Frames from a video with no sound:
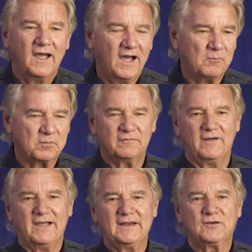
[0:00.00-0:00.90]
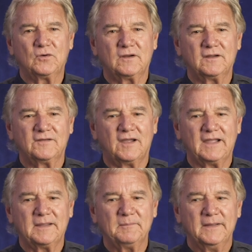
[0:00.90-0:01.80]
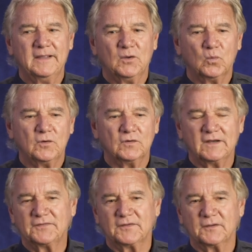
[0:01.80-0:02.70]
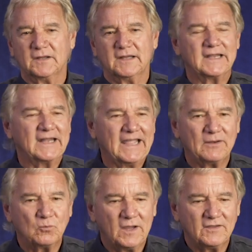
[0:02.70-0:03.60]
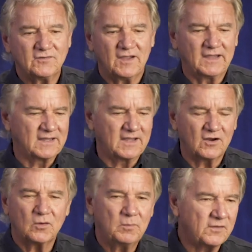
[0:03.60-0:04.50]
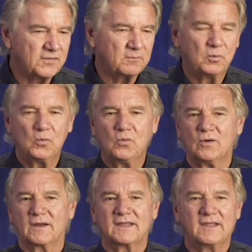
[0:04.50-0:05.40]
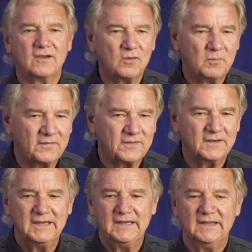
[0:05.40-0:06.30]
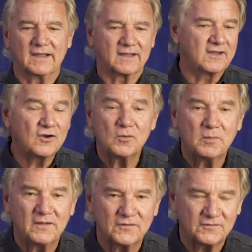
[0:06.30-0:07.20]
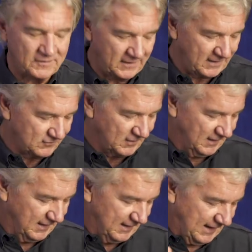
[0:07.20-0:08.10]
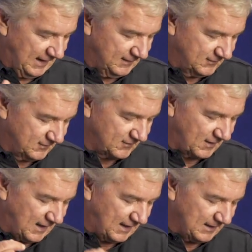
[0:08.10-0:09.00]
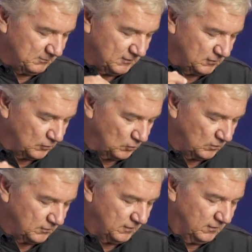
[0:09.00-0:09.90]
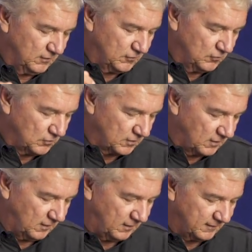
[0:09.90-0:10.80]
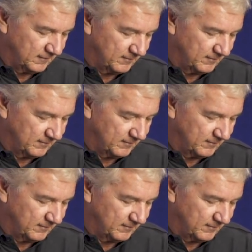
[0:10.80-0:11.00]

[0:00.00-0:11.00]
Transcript: I'll provide during a time when you let the land rest. I care about the poor. I care about the needy. I care about the slaves. And He says, I am the Lord your God,